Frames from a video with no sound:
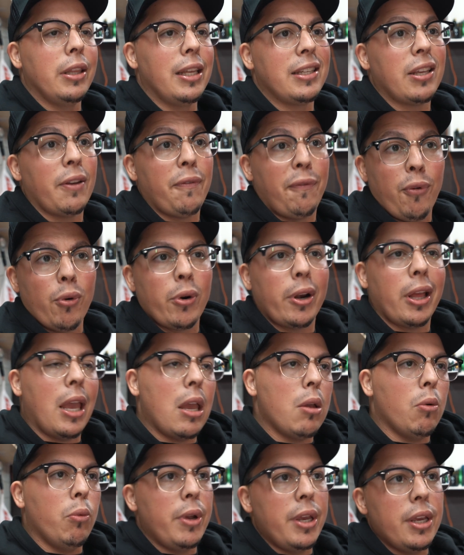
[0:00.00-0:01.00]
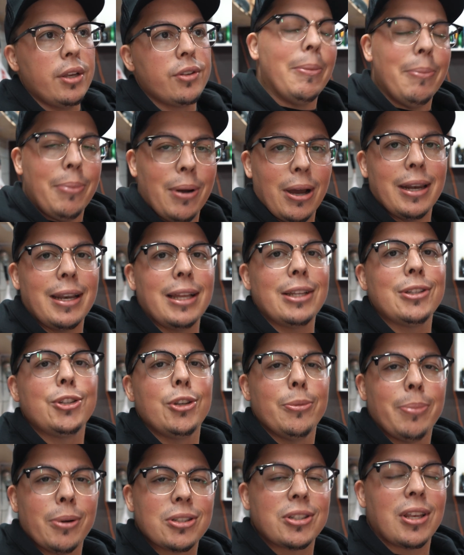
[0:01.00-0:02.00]
They said 48 weeks, but
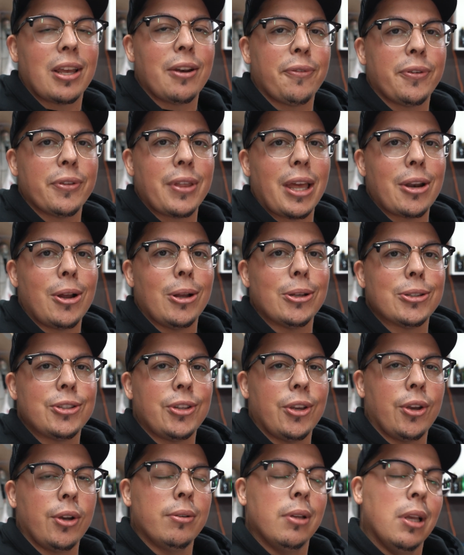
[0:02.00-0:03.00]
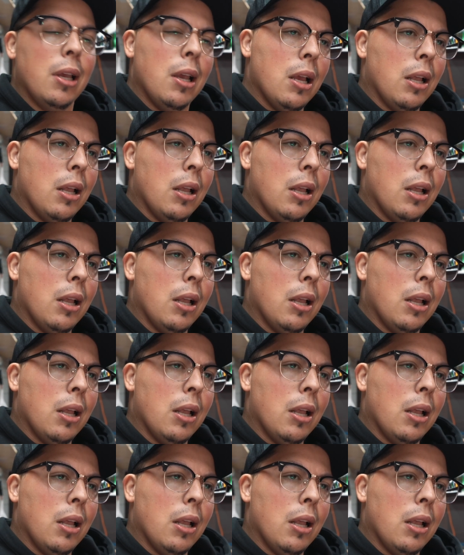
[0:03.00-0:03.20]
super excited for that also.